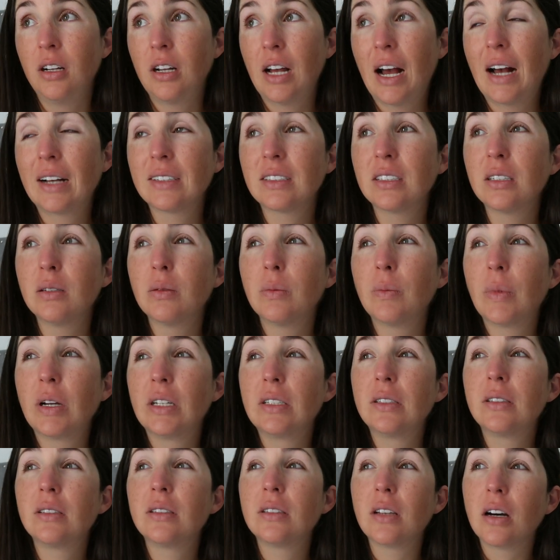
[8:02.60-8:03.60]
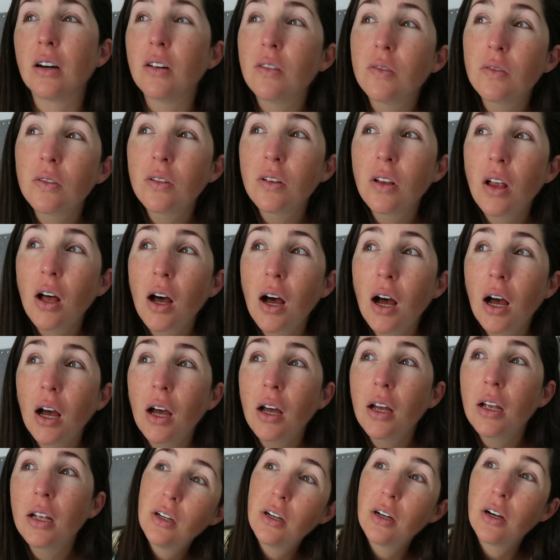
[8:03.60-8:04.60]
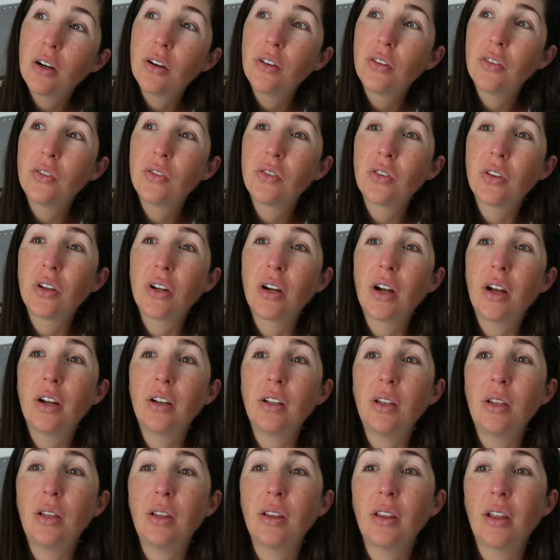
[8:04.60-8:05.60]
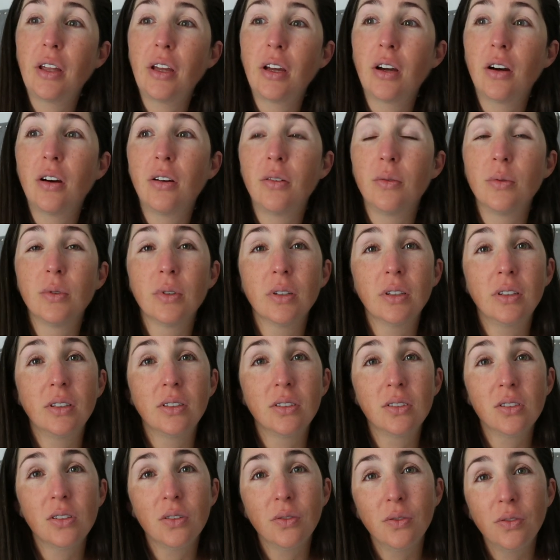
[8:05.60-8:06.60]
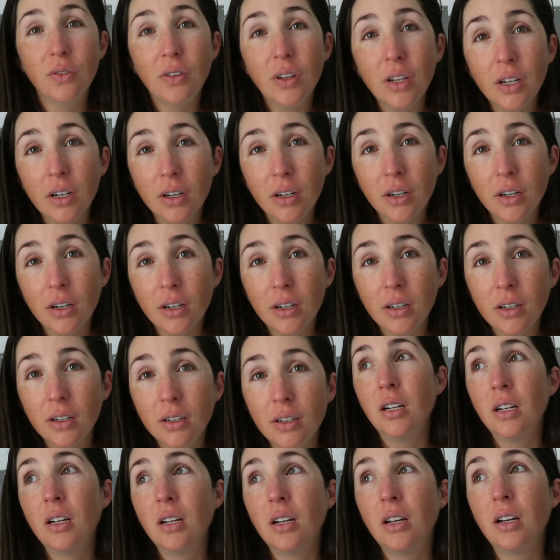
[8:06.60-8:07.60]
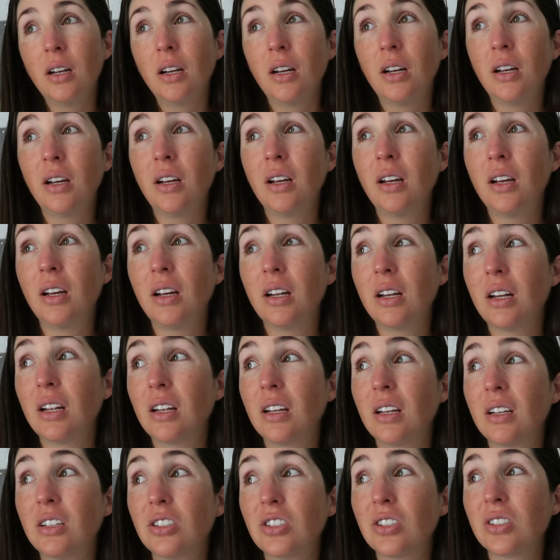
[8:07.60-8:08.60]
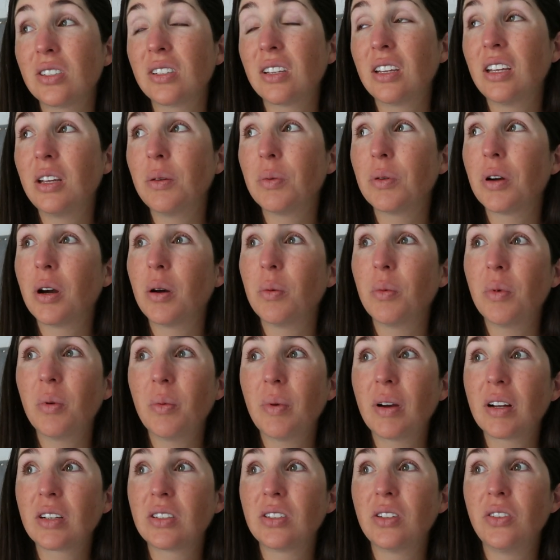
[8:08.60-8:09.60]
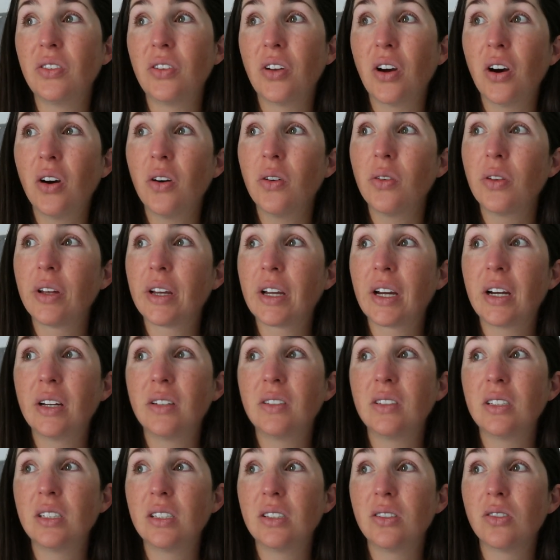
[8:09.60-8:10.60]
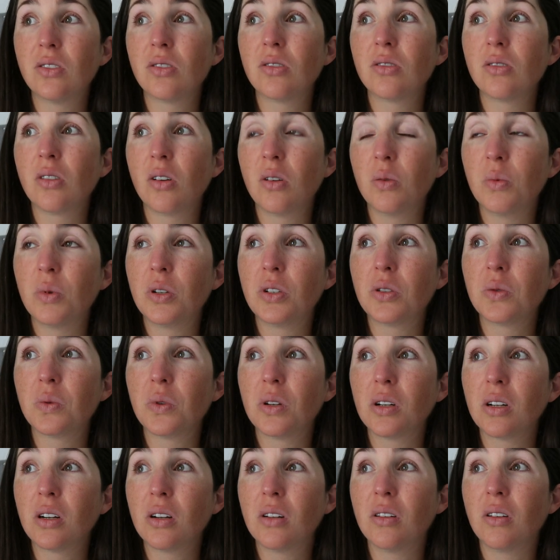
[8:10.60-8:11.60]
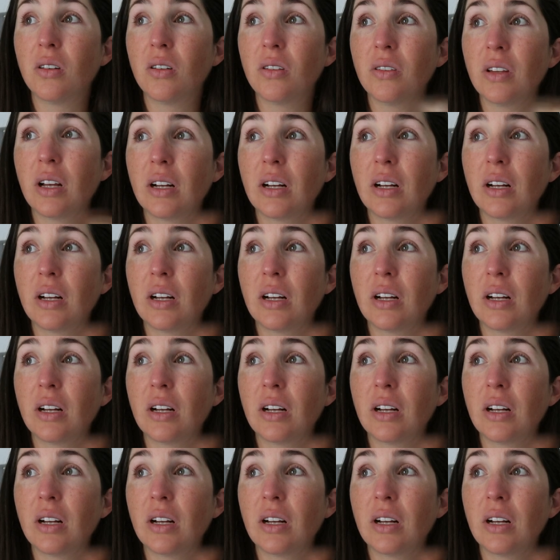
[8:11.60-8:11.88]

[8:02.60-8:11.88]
asking myself a lot, is there any like unreleased fear? And I just keep coming back to no. Like I did so much work on all